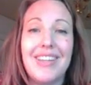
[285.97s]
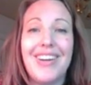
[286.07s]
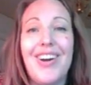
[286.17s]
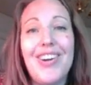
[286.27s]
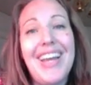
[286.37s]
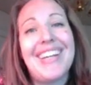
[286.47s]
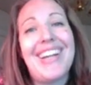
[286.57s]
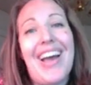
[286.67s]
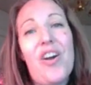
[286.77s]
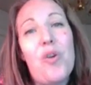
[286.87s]
All right.
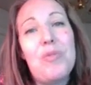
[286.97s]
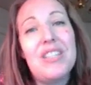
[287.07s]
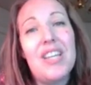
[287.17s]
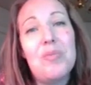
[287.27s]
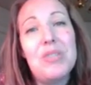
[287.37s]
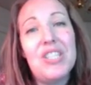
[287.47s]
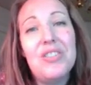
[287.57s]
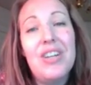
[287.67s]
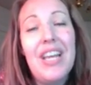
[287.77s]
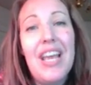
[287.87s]
I hope this helped
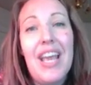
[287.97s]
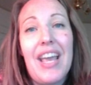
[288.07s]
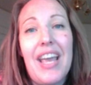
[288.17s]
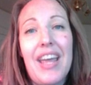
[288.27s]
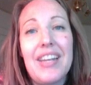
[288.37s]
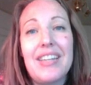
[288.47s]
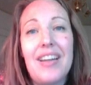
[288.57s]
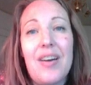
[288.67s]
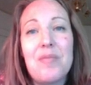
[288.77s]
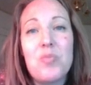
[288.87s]
you, and
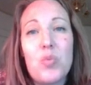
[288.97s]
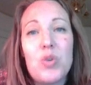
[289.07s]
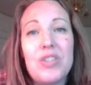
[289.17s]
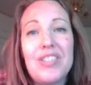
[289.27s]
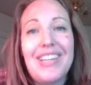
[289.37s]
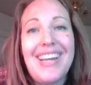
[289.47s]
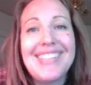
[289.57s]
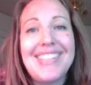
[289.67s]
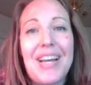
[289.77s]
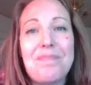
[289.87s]
we'll see you
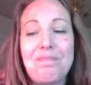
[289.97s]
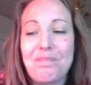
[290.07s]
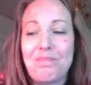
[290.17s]
next time.